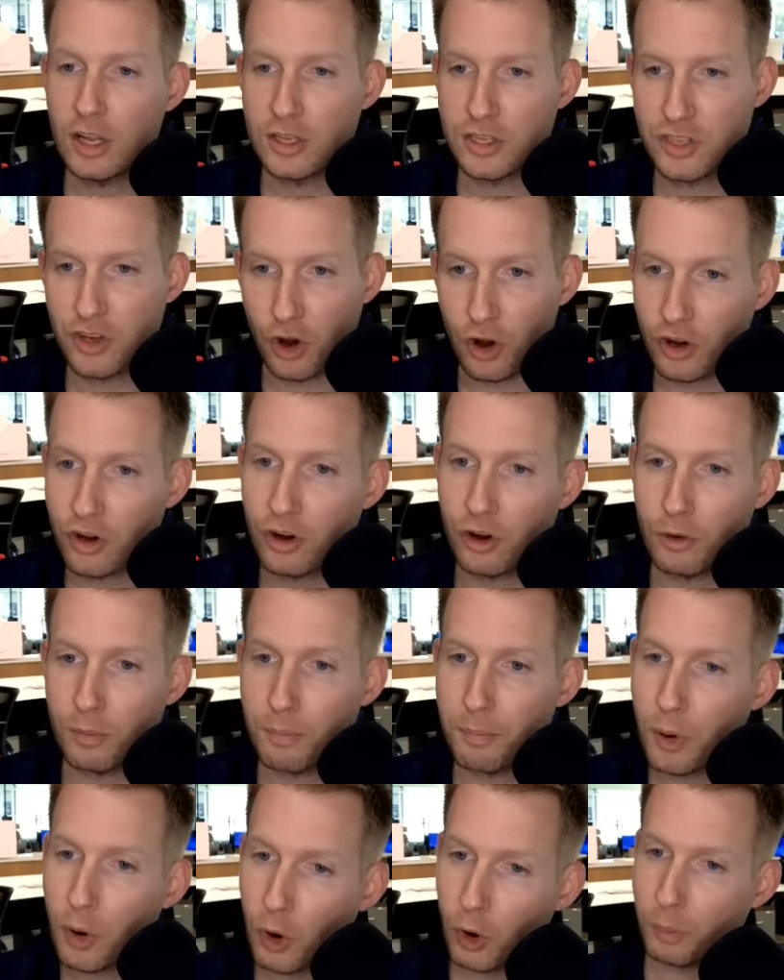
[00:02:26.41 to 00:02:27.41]
darker
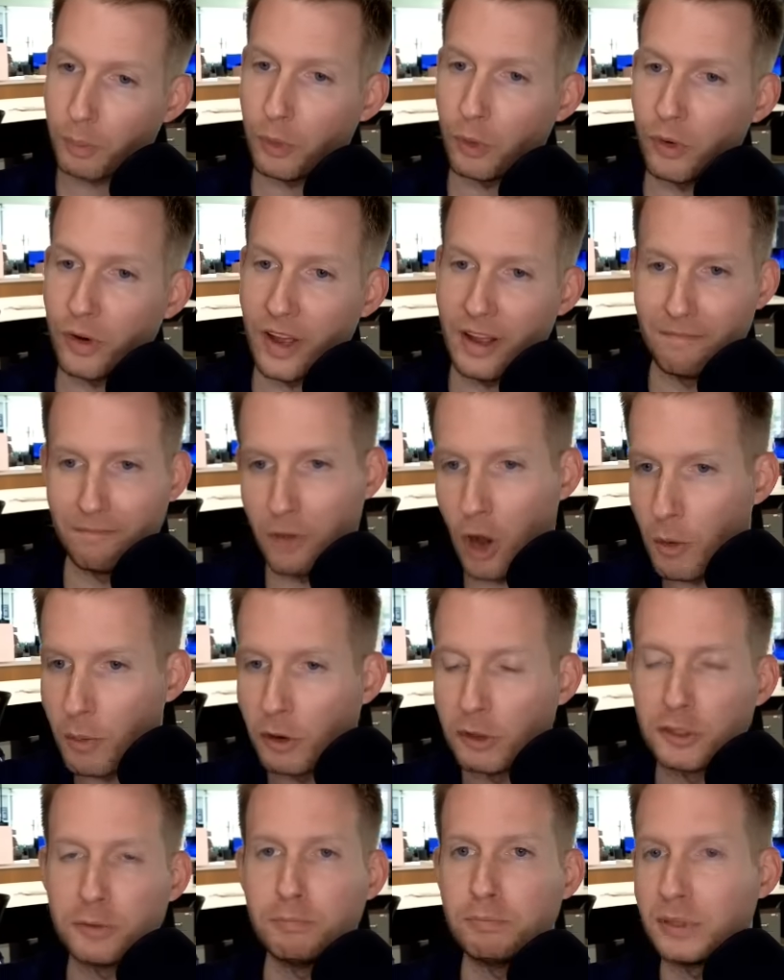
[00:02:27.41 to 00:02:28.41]
purple and
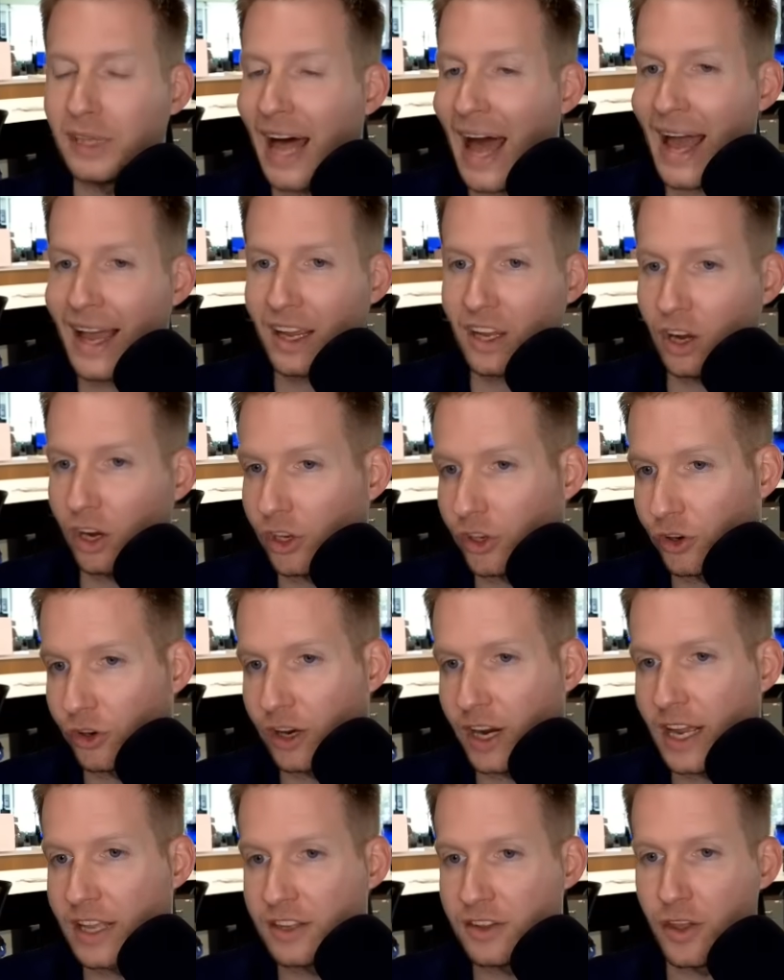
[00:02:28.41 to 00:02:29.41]
almost black color
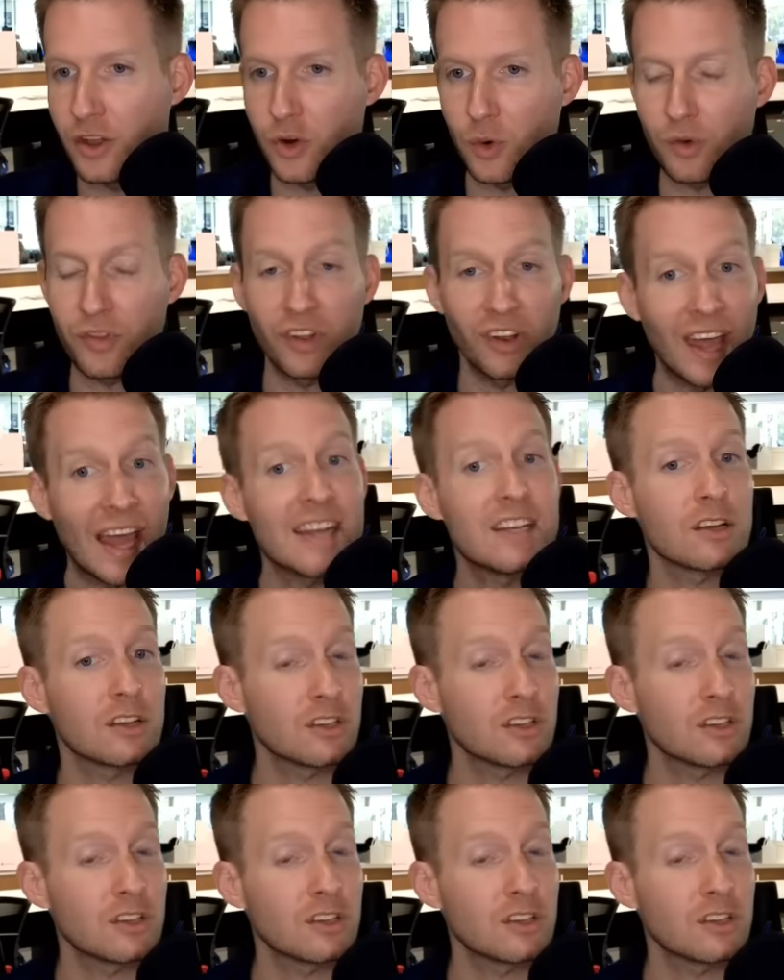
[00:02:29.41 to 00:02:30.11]
into the North Atlantic.